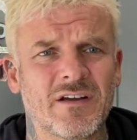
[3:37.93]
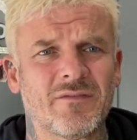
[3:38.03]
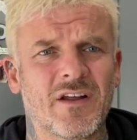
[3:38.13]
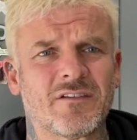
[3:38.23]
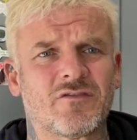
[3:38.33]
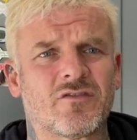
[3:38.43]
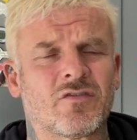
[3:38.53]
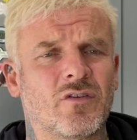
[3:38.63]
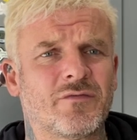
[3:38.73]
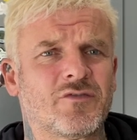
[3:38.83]
I haven't had
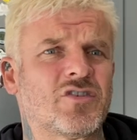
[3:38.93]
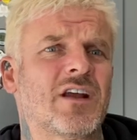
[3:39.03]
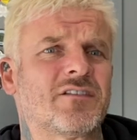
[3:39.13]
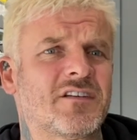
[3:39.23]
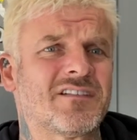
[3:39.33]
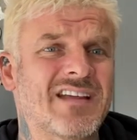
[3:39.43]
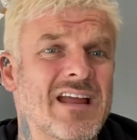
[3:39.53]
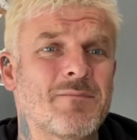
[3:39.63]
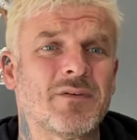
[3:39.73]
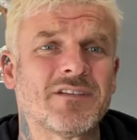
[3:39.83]
sort of chance to
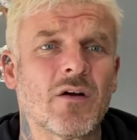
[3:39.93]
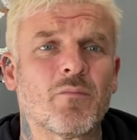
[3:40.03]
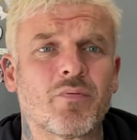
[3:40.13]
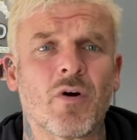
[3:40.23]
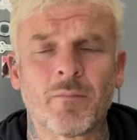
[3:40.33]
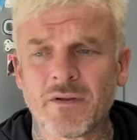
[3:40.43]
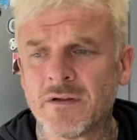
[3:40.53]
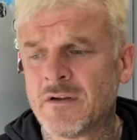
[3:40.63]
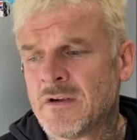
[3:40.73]
taper down properly.